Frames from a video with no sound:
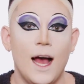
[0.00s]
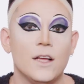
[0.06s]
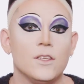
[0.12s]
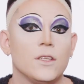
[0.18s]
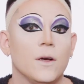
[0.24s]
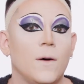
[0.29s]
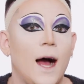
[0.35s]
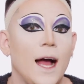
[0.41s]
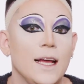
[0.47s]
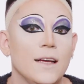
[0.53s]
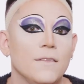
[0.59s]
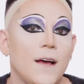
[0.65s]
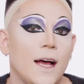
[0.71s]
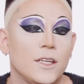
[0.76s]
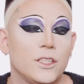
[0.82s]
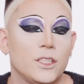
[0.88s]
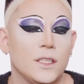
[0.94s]
So I have
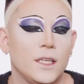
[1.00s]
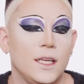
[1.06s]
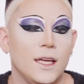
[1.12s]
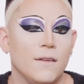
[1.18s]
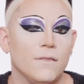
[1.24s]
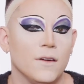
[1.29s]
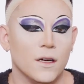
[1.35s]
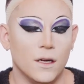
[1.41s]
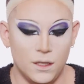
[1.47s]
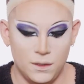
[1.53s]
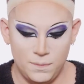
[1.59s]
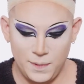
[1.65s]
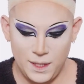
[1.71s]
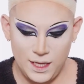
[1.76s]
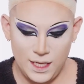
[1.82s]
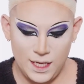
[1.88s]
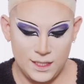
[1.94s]
actually never
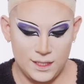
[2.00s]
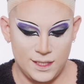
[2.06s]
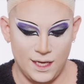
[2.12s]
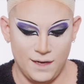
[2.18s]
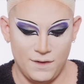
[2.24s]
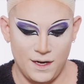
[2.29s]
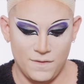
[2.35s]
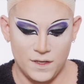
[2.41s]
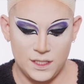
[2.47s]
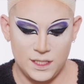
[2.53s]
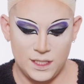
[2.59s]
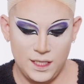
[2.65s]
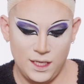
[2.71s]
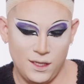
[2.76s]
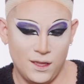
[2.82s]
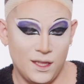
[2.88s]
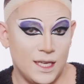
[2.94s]
opened this. I have never
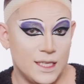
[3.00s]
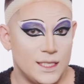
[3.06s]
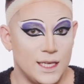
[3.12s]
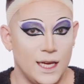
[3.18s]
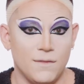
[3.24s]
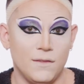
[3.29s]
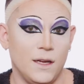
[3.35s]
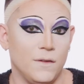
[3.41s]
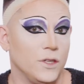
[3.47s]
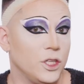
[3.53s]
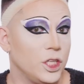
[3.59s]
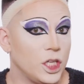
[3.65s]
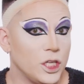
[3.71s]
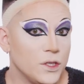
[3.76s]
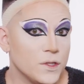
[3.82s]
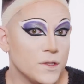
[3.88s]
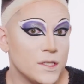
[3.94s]
seen this. I have never
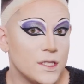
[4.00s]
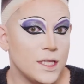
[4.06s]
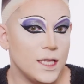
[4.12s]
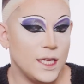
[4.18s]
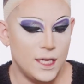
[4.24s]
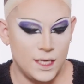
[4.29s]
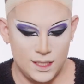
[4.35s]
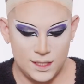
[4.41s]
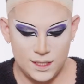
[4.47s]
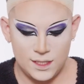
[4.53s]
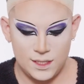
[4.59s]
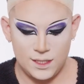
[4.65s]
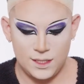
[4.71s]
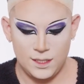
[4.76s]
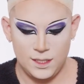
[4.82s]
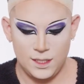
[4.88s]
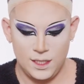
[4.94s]
used
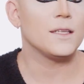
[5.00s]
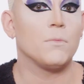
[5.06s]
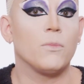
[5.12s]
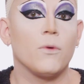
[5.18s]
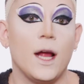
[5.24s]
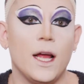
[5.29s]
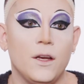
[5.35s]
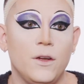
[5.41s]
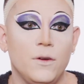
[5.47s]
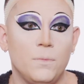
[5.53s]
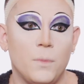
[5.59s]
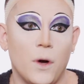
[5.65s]
this. It's a brand new